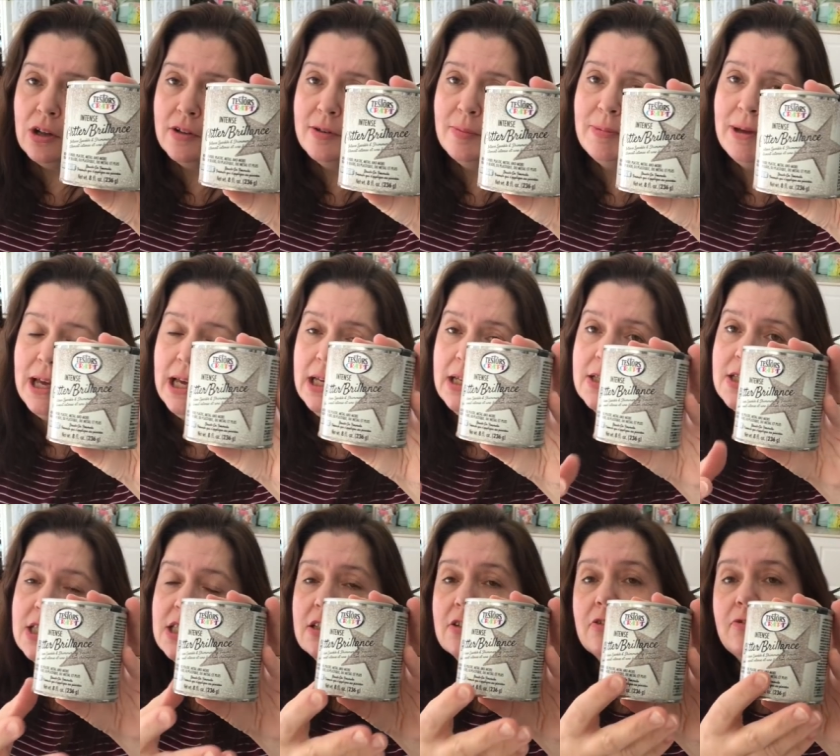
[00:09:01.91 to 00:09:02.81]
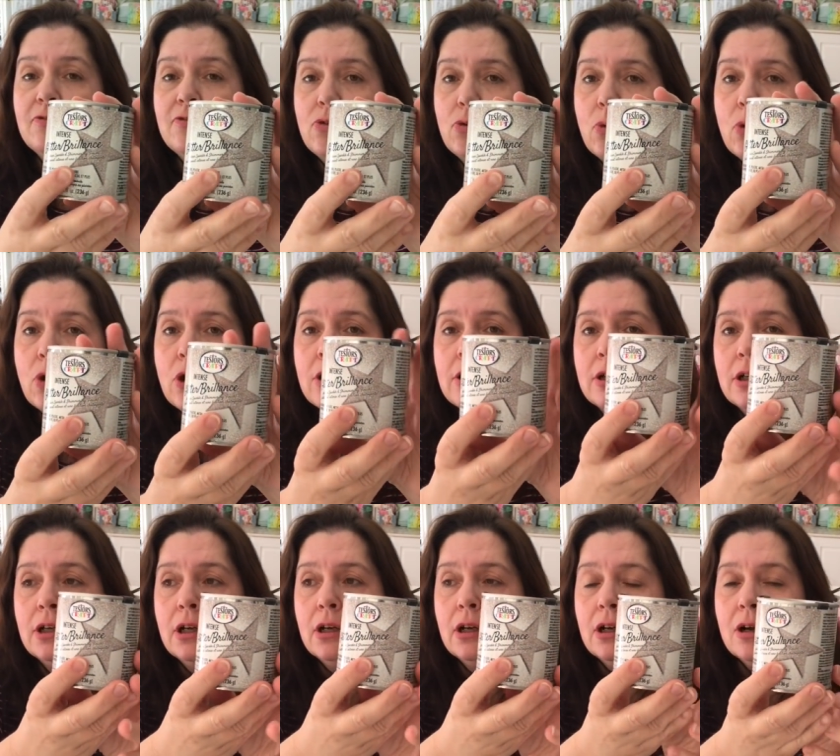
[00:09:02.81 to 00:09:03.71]
all the paints for
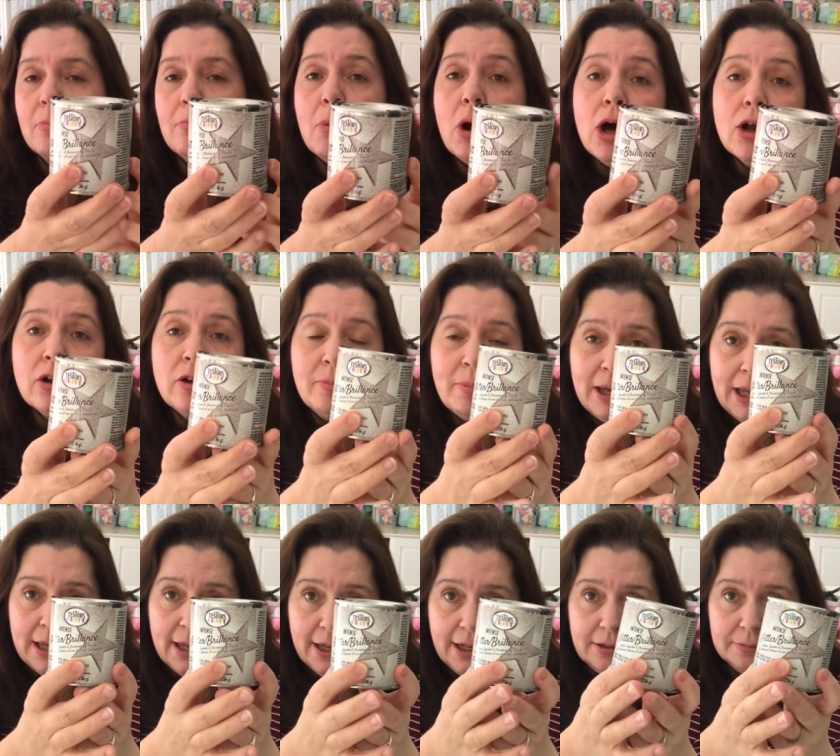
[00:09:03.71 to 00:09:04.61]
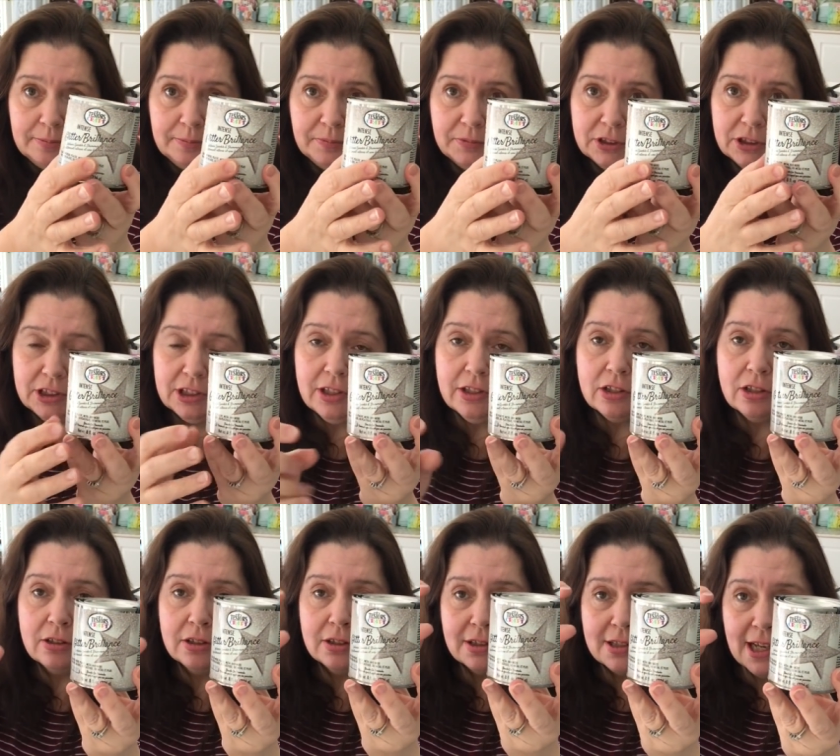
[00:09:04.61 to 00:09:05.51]
model making, those
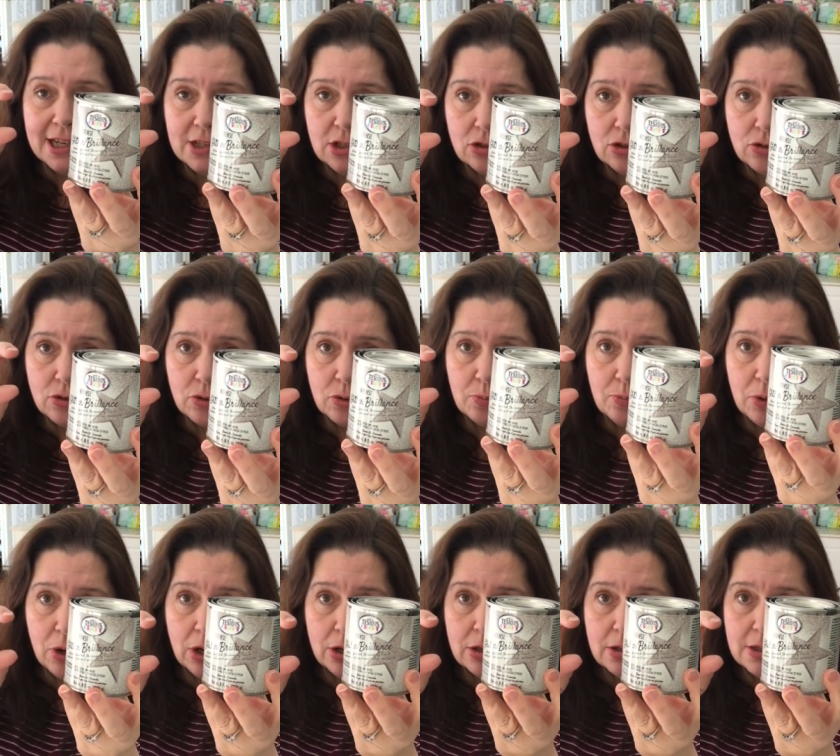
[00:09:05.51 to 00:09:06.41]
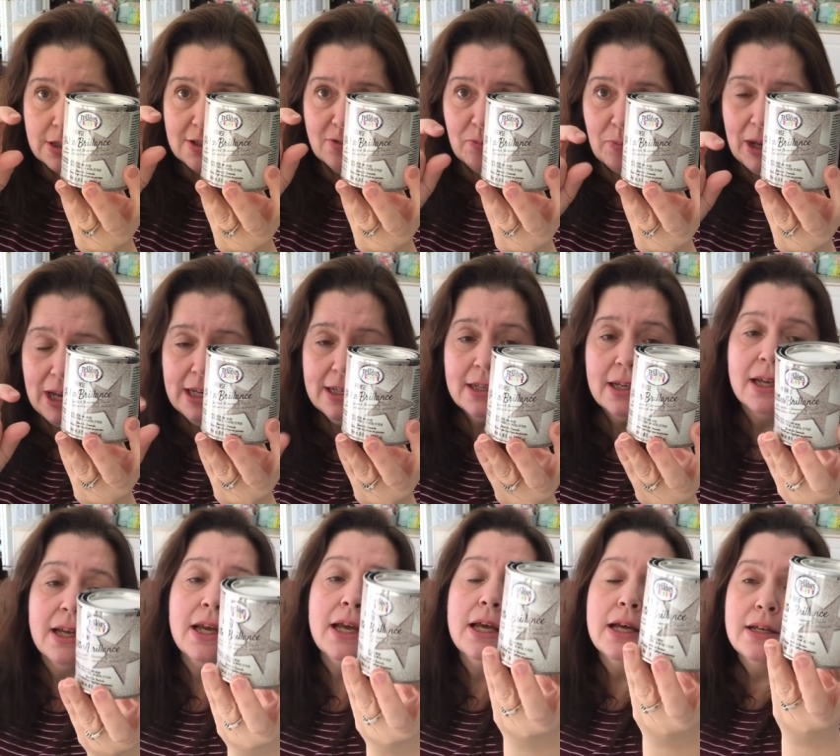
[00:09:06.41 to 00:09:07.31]
little tester bottles of paint.
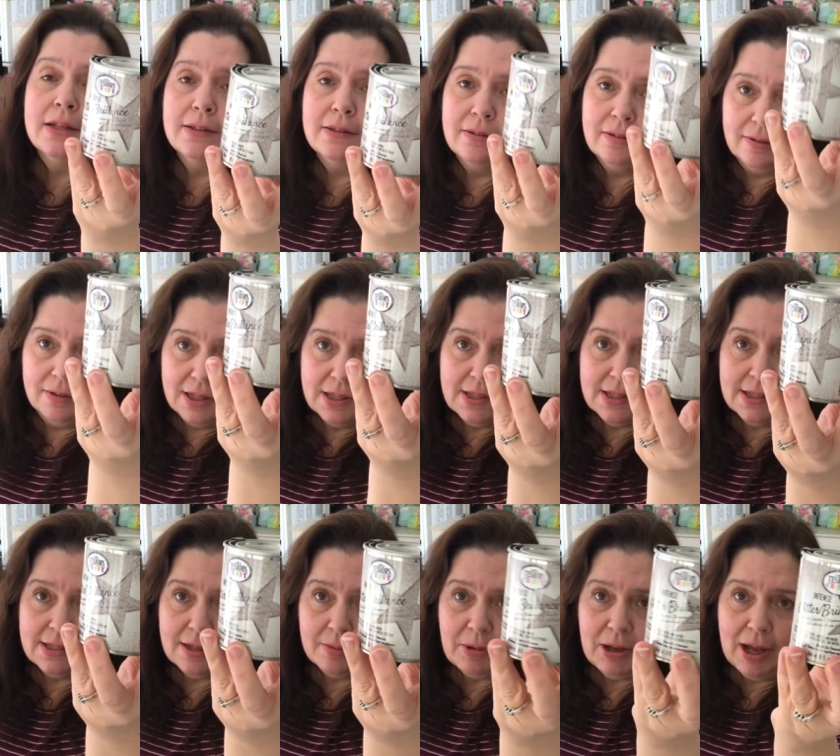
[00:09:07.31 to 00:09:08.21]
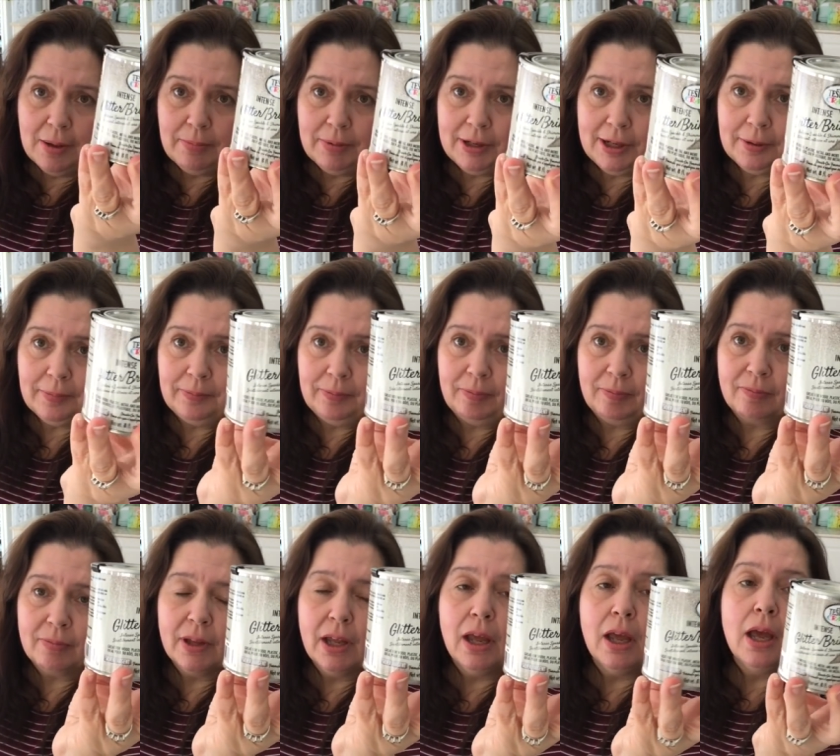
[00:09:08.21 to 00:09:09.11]
That's the same company.
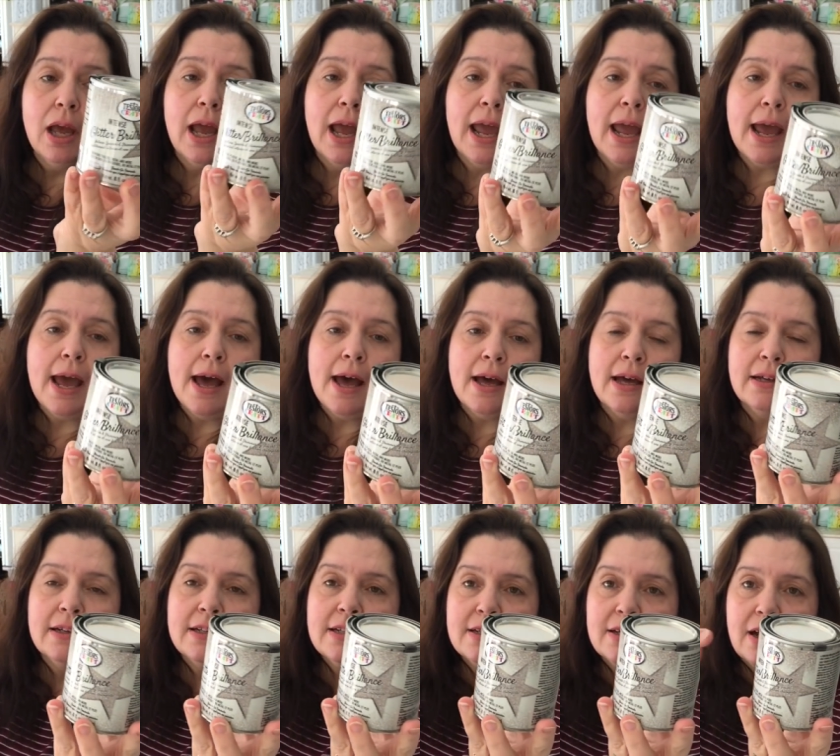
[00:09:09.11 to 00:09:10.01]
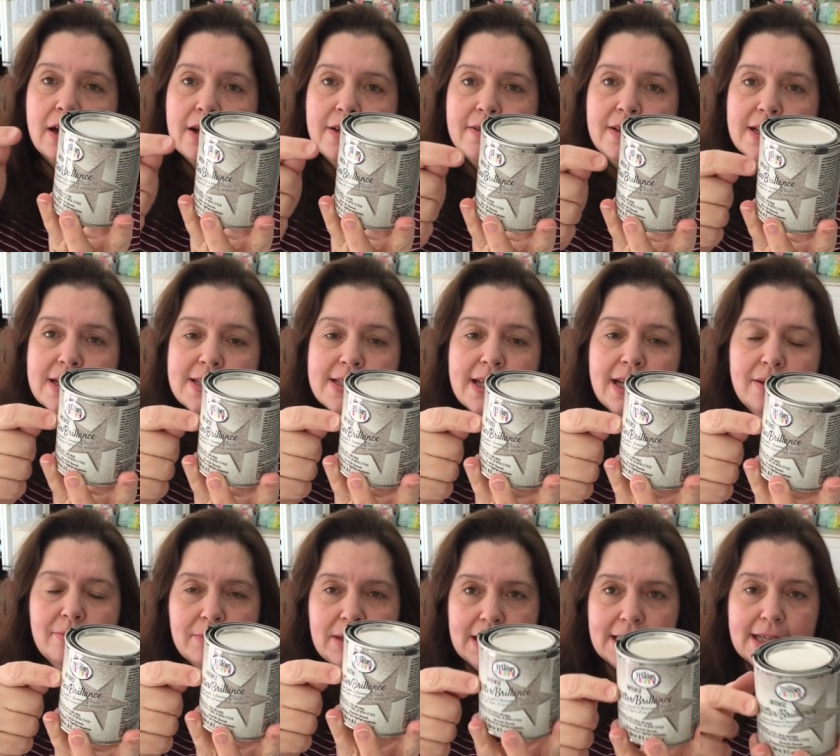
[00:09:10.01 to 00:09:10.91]
And they
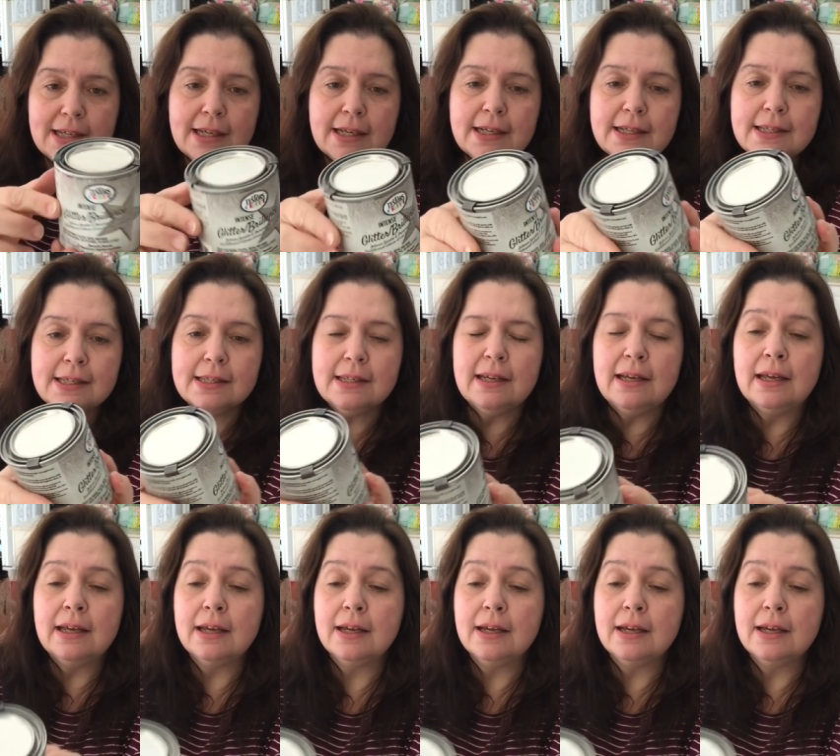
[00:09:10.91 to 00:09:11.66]
sent me this,